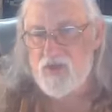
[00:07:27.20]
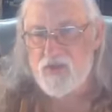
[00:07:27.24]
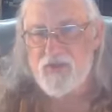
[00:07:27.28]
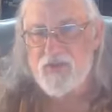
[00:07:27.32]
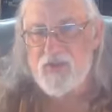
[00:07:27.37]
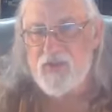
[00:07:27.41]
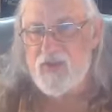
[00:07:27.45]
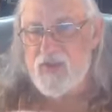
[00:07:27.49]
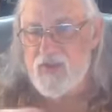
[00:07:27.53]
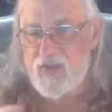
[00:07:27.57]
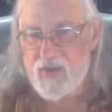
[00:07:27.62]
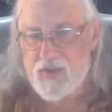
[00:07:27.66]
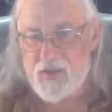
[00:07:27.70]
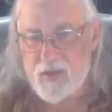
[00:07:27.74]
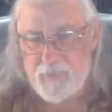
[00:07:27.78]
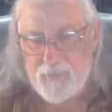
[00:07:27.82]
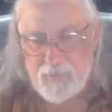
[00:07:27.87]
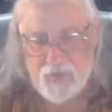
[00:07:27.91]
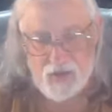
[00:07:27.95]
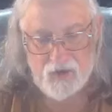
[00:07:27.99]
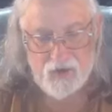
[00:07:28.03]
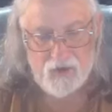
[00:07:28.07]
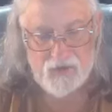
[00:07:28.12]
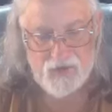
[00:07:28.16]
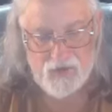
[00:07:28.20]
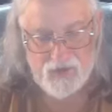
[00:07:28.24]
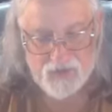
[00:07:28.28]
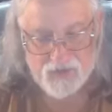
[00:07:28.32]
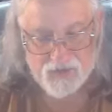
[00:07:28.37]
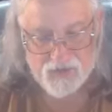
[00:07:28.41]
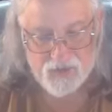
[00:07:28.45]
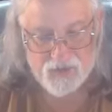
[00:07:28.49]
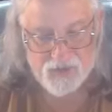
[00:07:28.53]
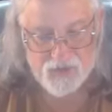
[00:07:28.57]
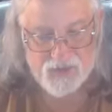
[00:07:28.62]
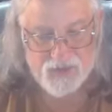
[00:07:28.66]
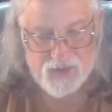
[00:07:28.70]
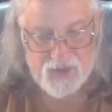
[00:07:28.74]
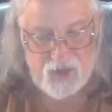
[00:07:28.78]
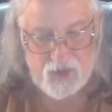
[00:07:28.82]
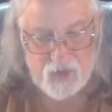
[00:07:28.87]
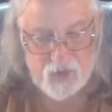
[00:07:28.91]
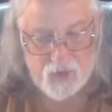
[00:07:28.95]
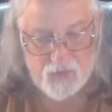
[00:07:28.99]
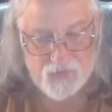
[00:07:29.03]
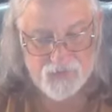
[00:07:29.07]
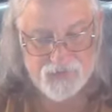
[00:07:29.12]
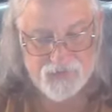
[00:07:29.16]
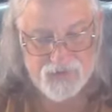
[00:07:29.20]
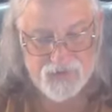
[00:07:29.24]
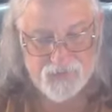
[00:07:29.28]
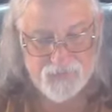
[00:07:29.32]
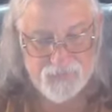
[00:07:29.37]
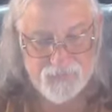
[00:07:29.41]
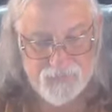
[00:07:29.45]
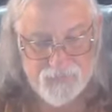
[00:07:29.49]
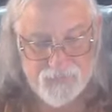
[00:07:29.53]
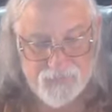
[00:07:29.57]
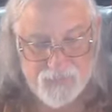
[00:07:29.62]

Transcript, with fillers: are thinking about is ourselves.